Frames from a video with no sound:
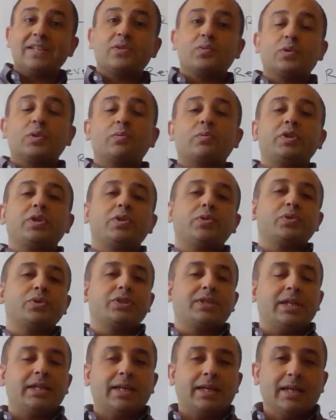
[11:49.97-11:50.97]
when we use
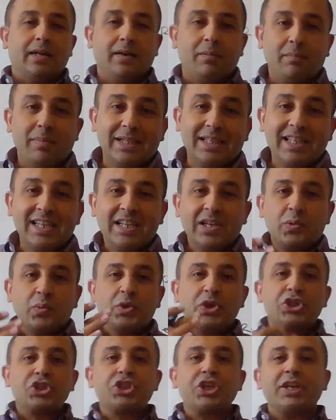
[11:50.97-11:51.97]
silica, but here we
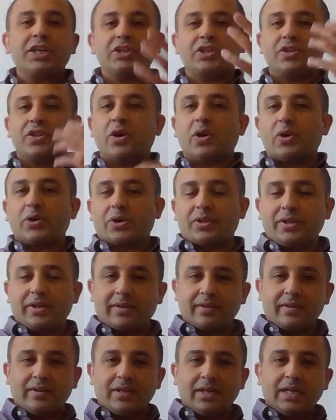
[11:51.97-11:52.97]
change the order.
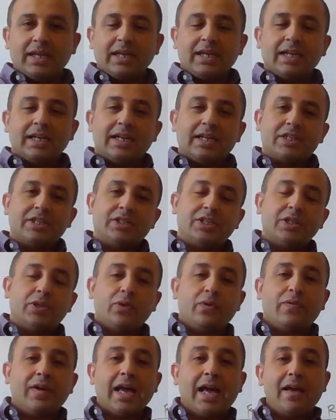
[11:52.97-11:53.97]
Instead
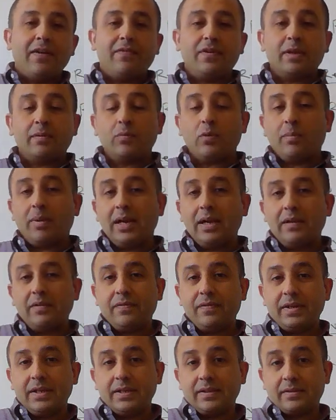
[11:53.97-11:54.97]
of having mobile
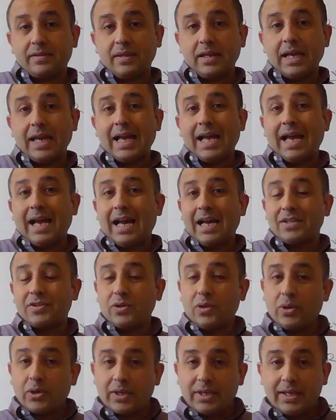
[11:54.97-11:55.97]
phase as
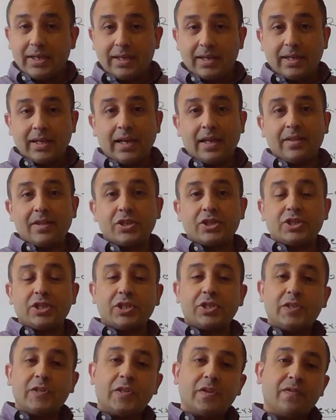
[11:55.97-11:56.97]
organic and the
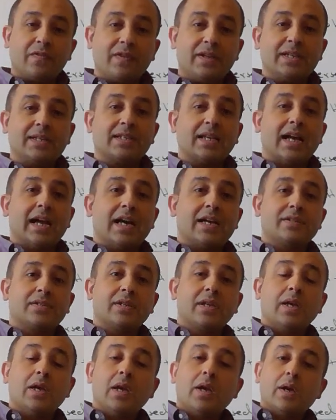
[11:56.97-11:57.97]
stationary phase as
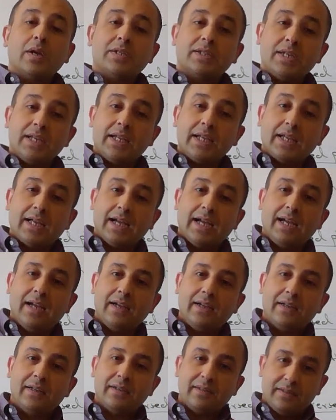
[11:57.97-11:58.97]
silica,
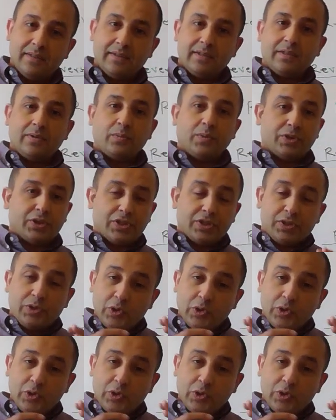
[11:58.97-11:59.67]
which is